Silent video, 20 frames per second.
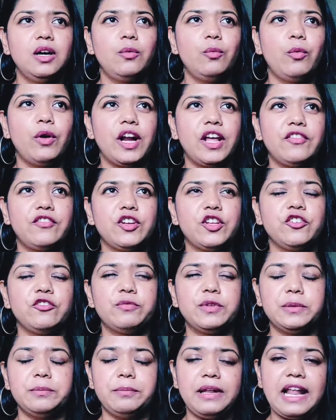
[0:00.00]
Whatever you've
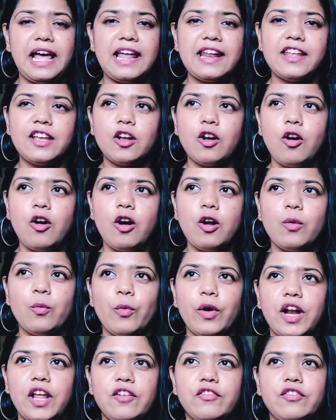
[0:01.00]
been planning on,
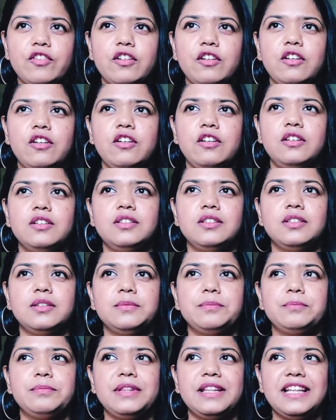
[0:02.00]
whatever
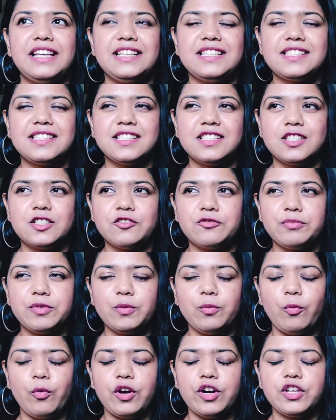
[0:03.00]
the places you've
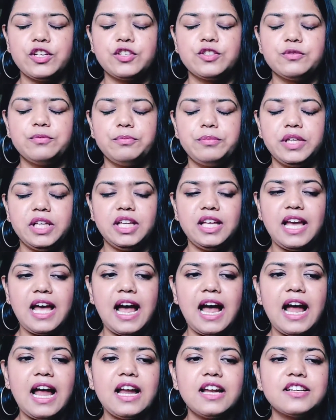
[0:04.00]
been wanting to be
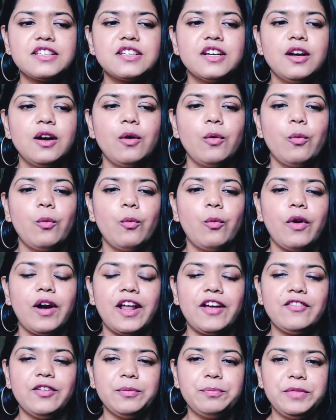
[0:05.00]
at,
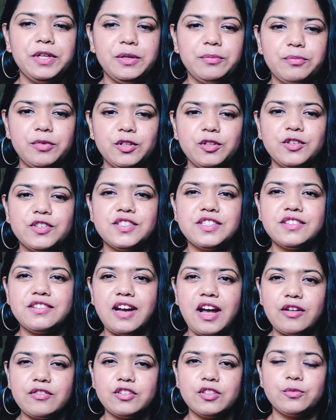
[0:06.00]
whatever people you're
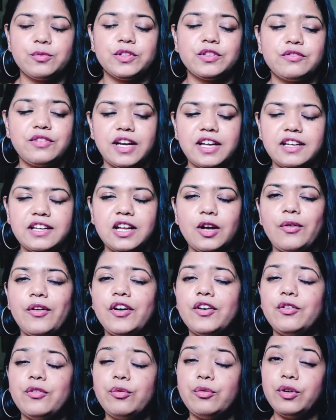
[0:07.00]
surrounded with right now
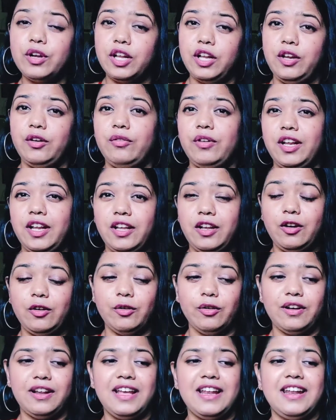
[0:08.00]
are really, really
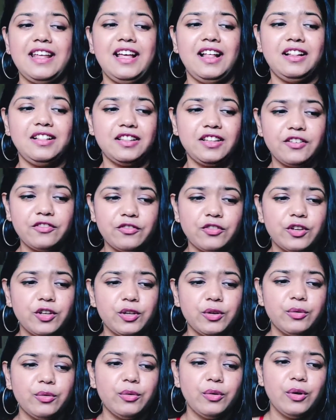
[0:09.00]
good and healthy for
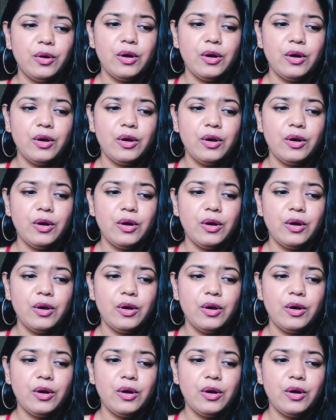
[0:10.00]
you.